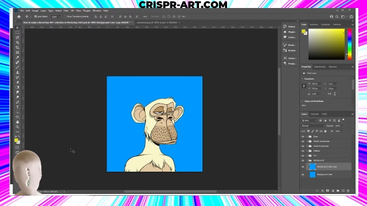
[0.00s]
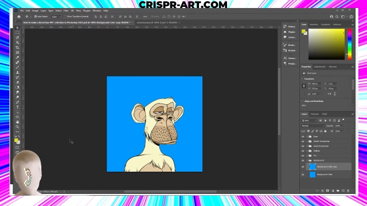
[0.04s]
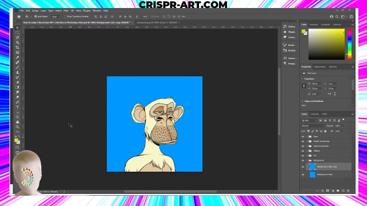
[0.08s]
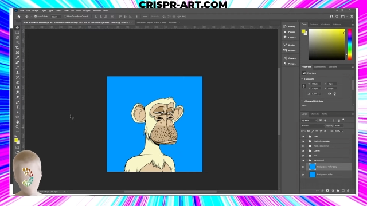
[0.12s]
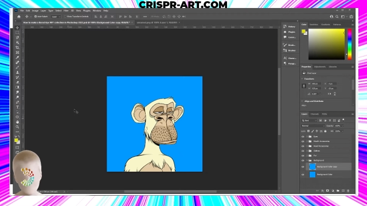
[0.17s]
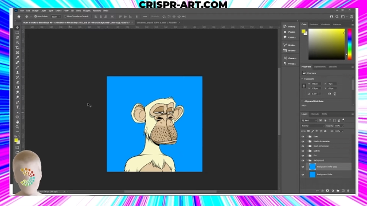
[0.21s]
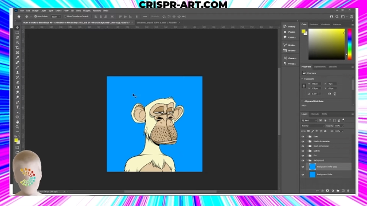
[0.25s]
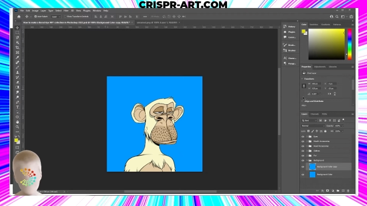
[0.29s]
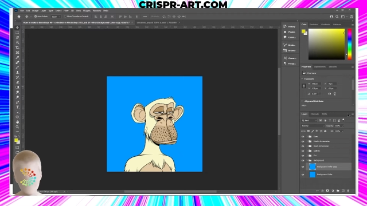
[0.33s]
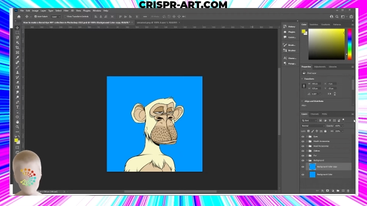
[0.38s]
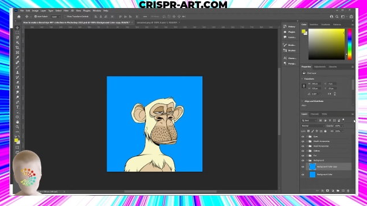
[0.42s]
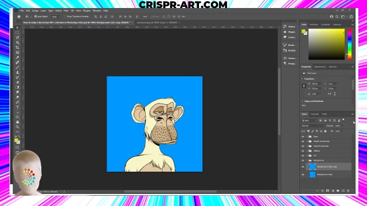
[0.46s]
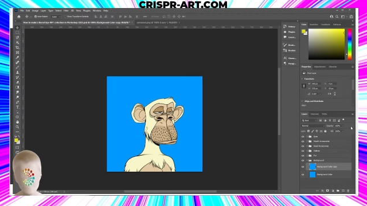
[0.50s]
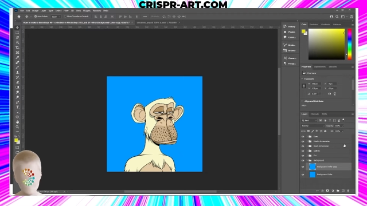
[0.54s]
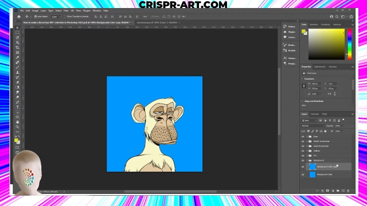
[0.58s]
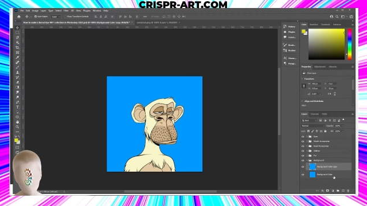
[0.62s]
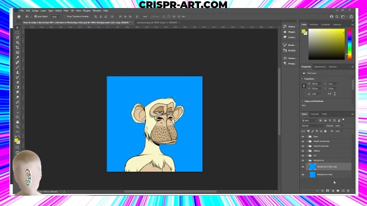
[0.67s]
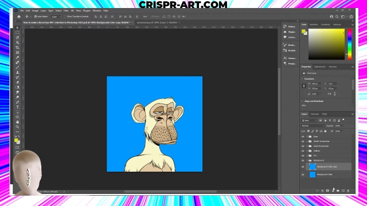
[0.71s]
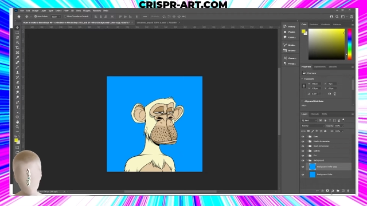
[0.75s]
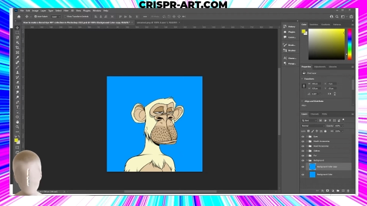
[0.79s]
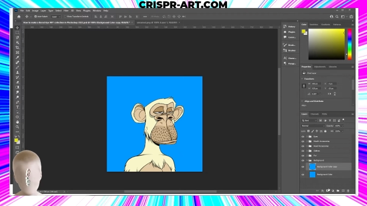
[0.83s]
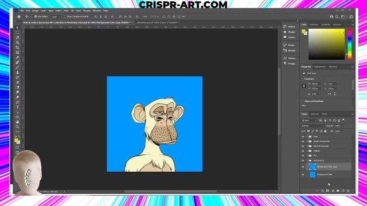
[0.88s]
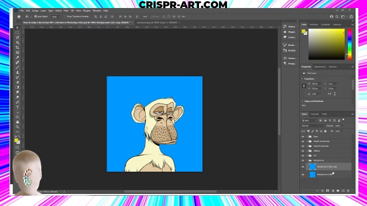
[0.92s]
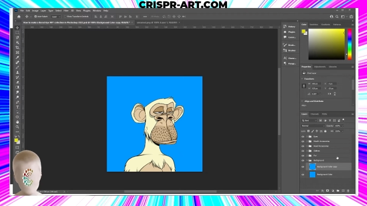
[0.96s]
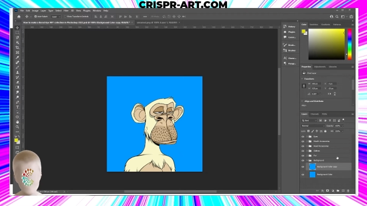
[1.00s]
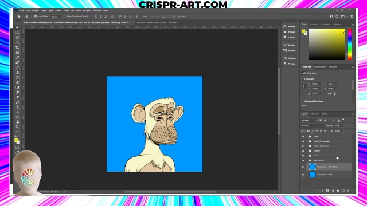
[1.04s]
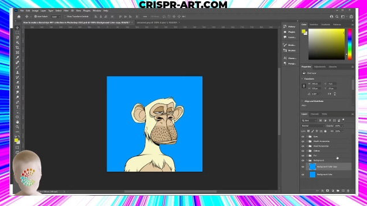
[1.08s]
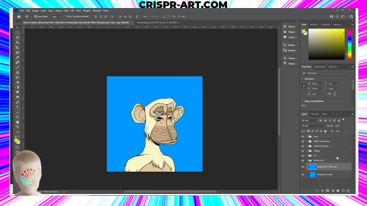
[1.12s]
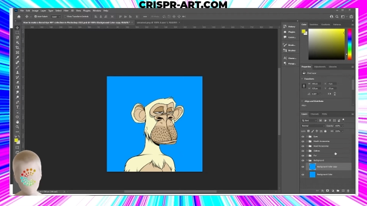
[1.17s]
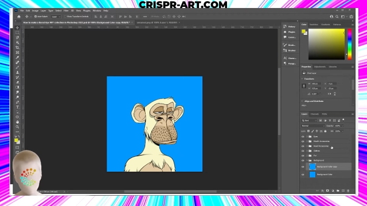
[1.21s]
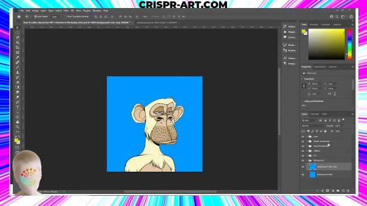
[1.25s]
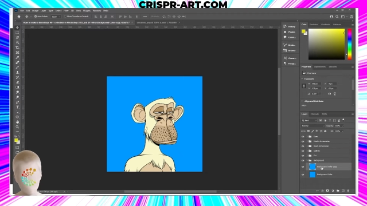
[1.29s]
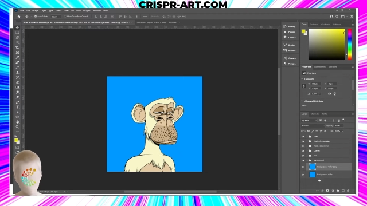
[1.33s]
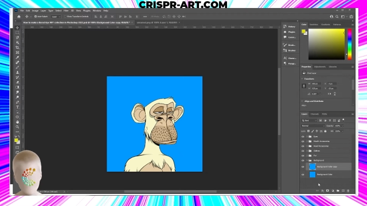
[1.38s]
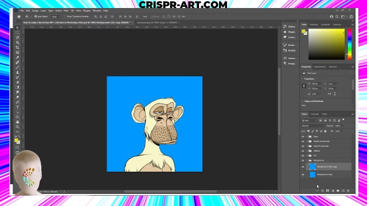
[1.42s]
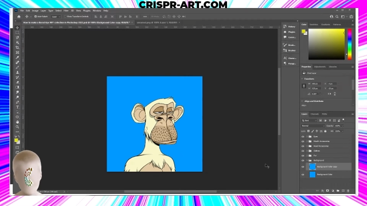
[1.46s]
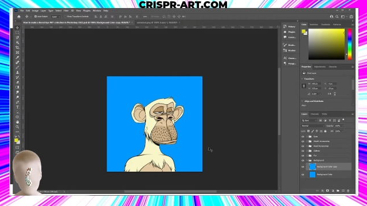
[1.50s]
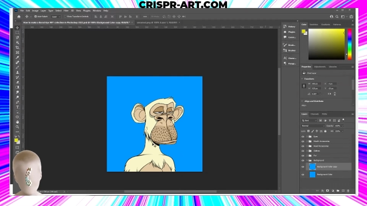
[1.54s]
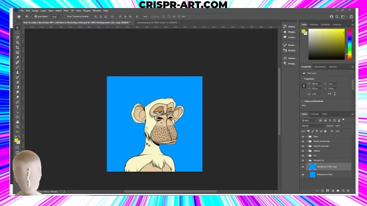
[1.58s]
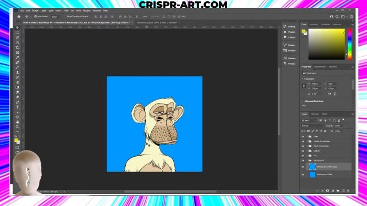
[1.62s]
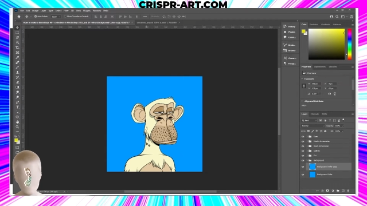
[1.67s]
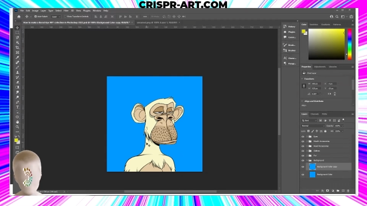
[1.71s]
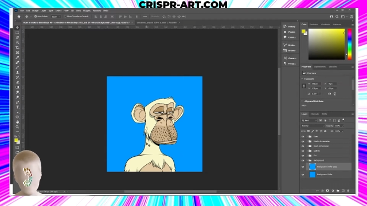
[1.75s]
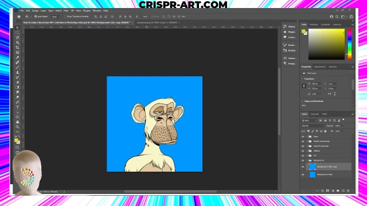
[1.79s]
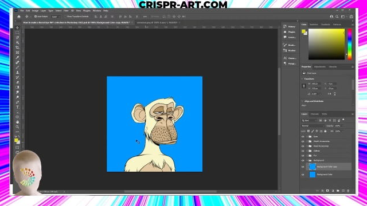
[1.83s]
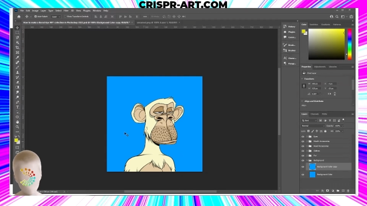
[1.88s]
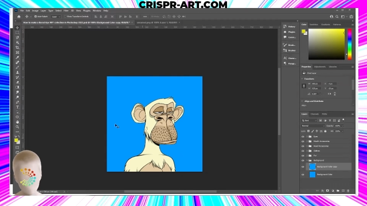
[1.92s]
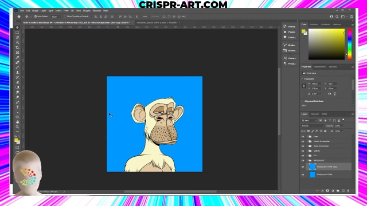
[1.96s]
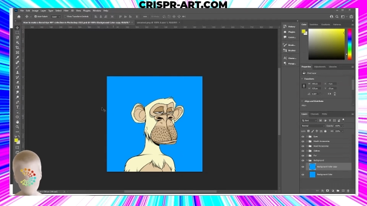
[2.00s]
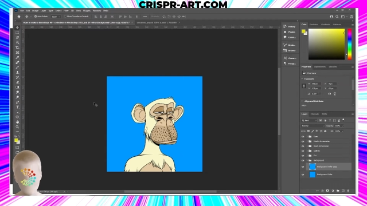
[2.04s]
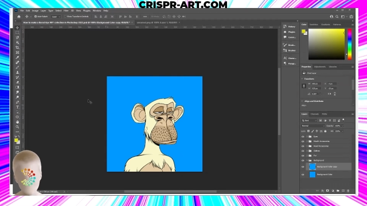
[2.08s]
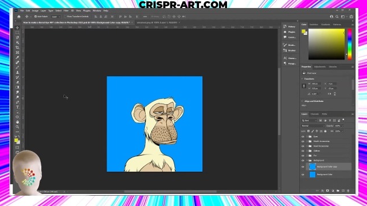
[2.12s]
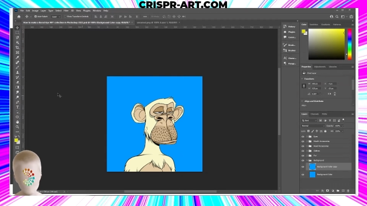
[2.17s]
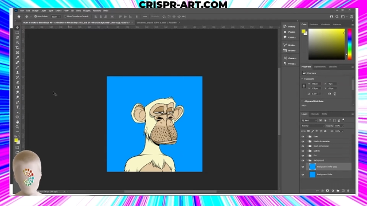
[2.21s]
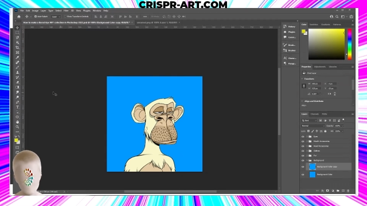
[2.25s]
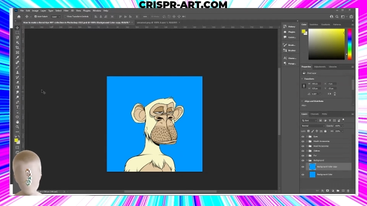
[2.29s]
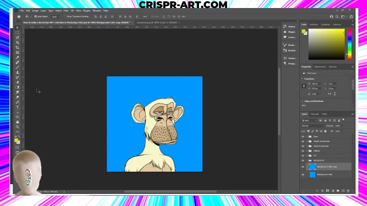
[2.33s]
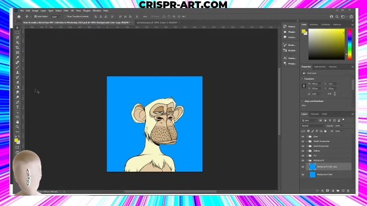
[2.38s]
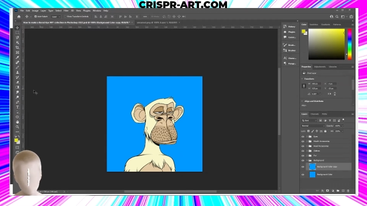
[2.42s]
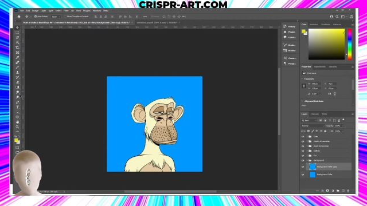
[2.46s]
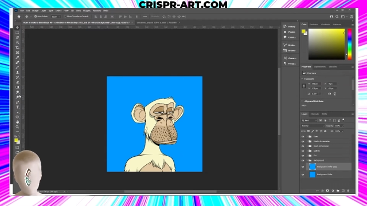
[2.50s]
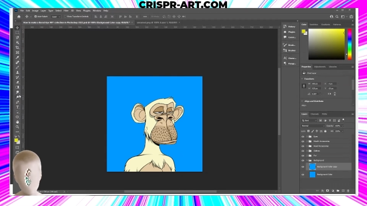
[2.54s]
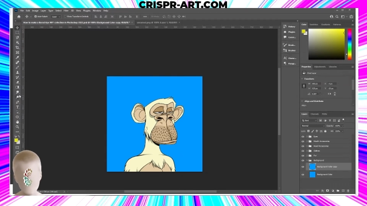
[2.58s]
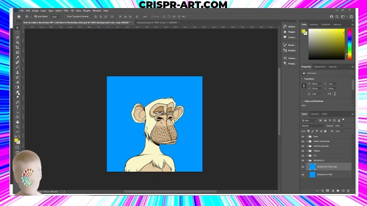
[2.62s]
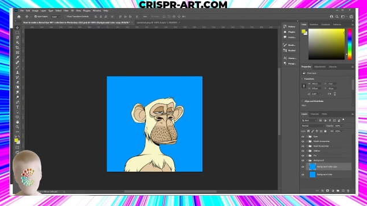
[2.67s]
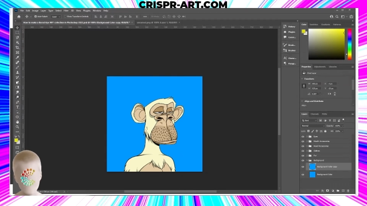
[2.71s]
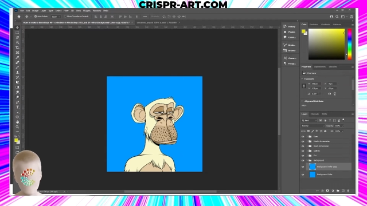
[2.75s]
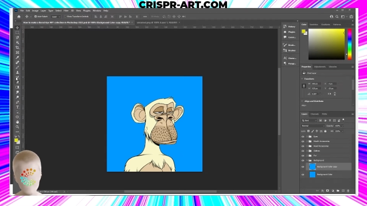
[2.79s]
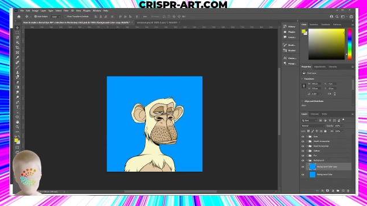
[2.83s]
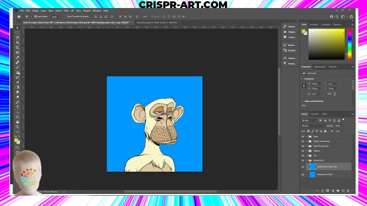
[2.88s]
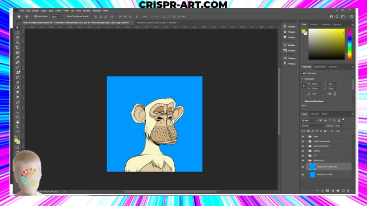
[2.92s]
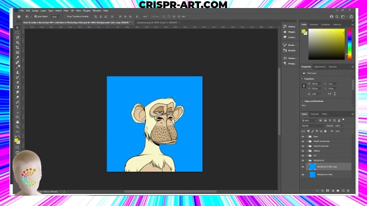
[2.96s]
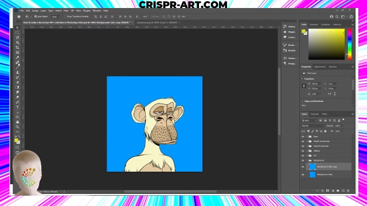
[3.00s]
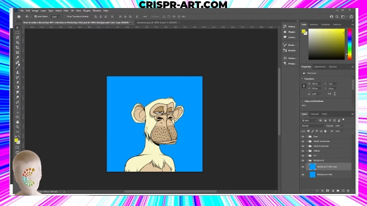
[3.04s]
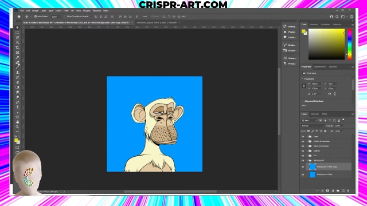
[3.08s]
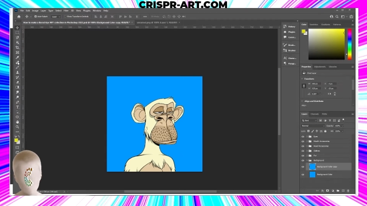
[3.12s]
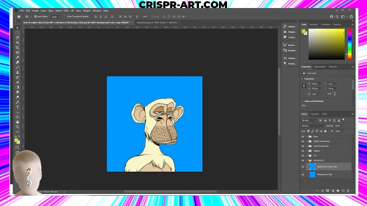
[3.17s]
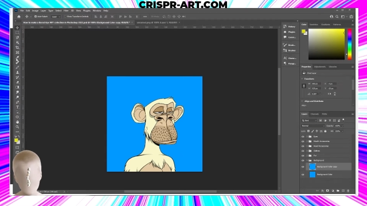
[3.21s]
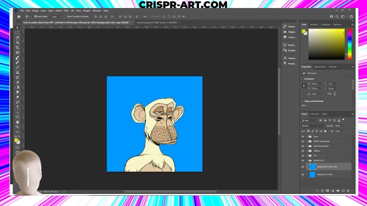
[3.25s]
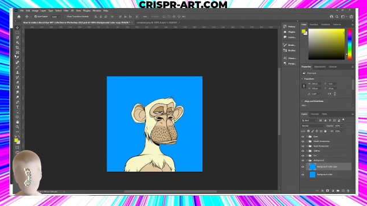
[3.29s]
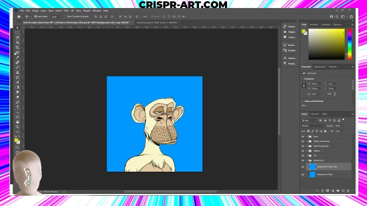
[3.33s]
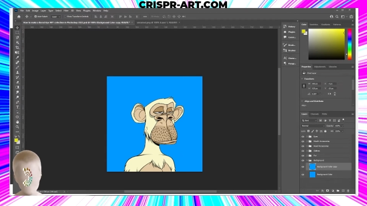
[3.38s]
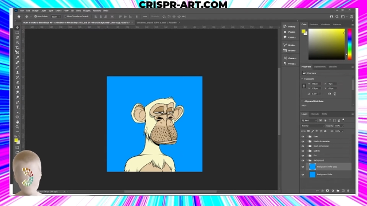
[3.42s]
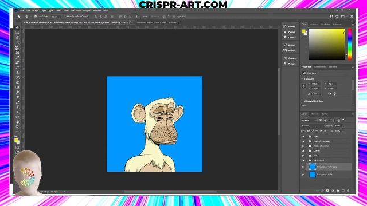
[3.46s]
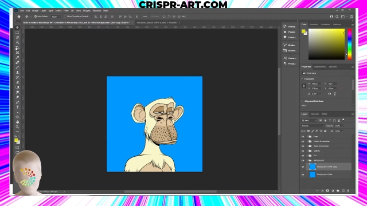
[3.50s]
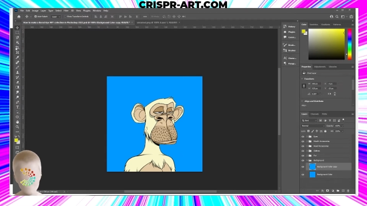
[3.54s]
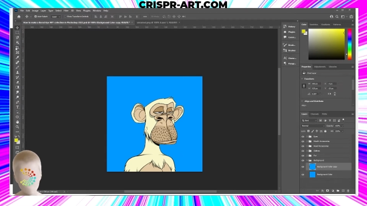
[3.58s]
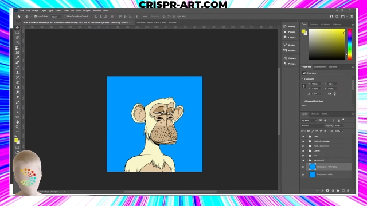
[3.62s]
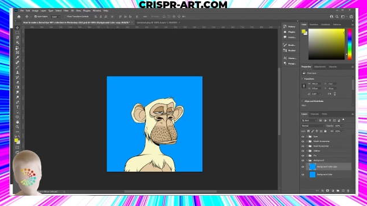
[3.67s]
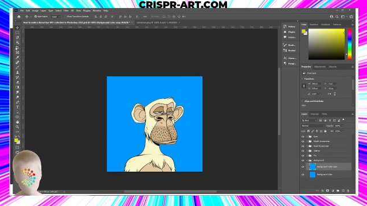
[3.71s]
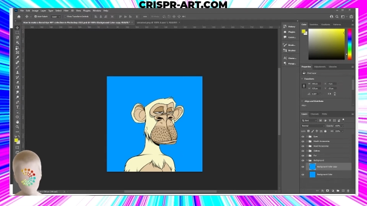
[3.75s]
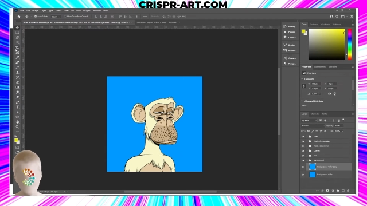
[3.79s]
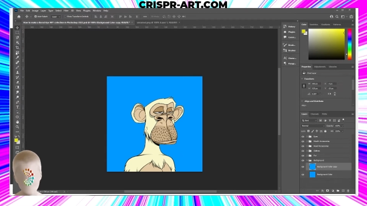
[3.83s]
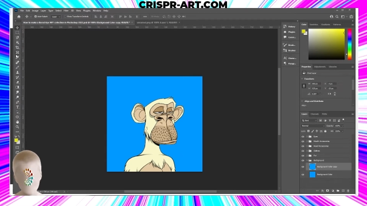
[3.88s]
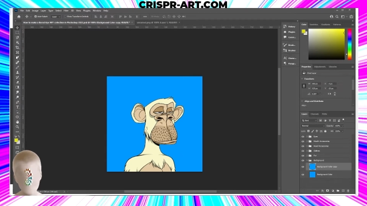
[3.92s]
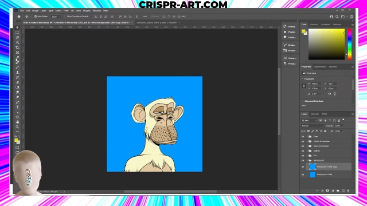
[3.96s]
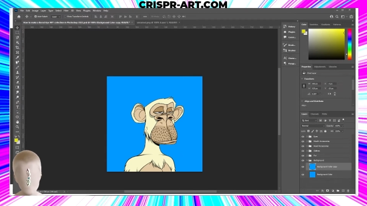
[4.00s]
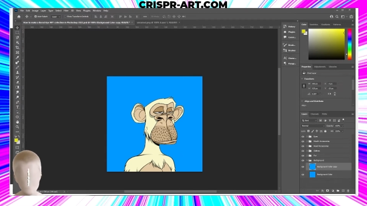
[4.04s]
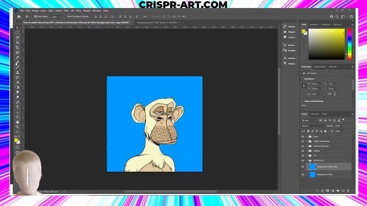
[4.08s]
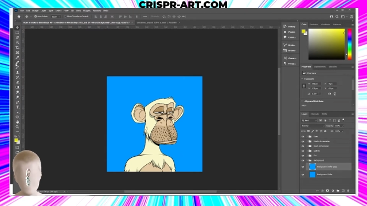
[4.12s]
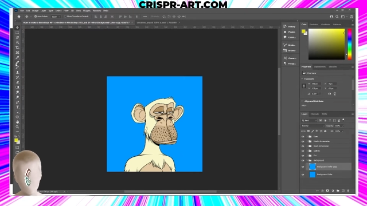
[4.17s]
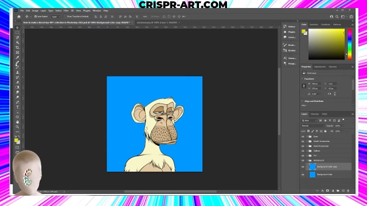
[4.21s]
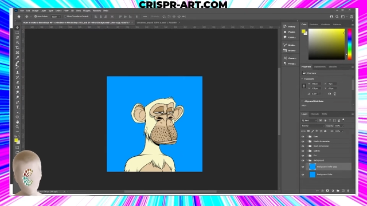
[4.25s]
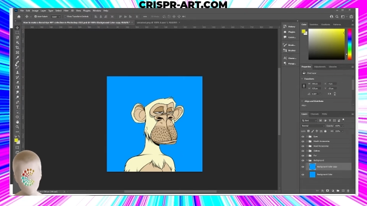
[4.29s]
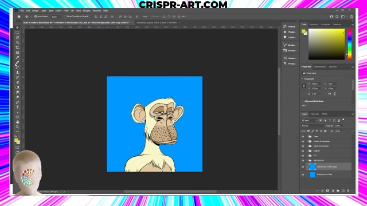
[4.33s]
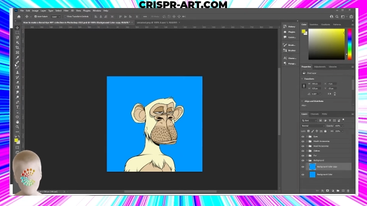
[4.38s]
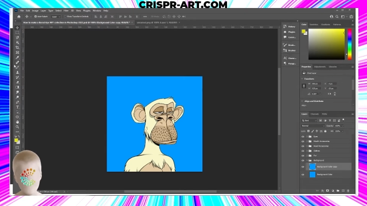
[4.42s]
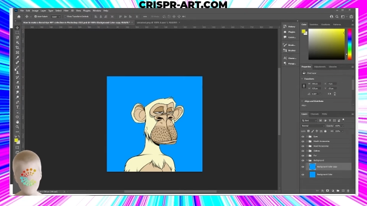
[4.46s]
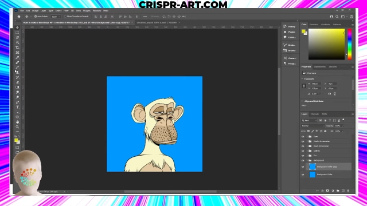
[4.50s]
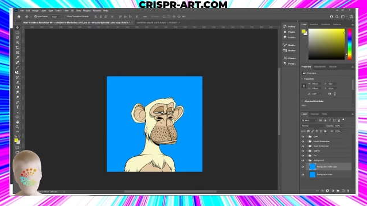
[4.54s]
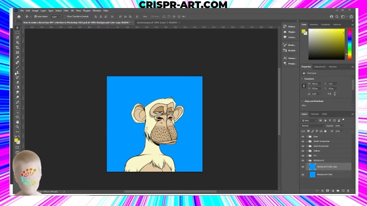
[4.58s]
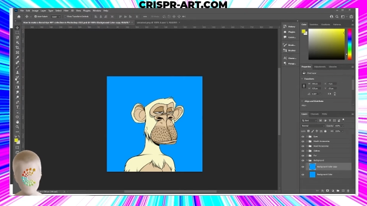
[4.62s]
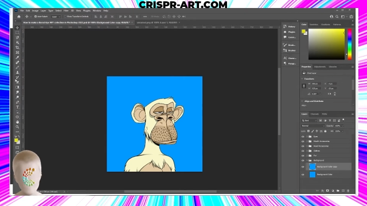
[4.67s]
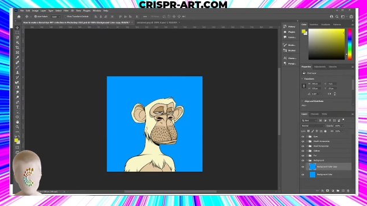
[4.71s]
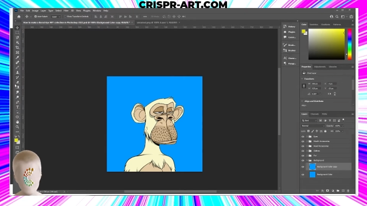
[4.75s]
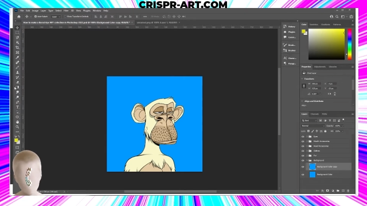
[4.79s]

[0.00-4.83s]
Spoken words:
No face is visible, so there are no lips to read.